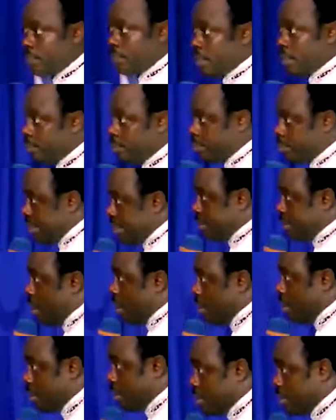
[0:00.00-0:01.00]
Praise
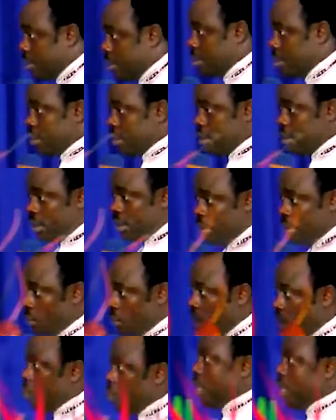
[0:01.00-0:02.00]
God. So
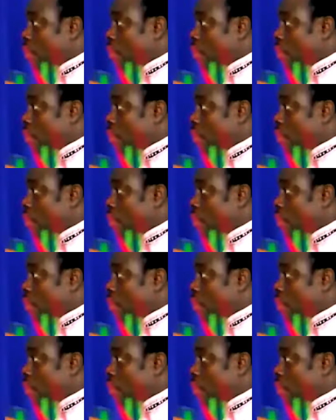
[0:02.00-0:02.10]
you want to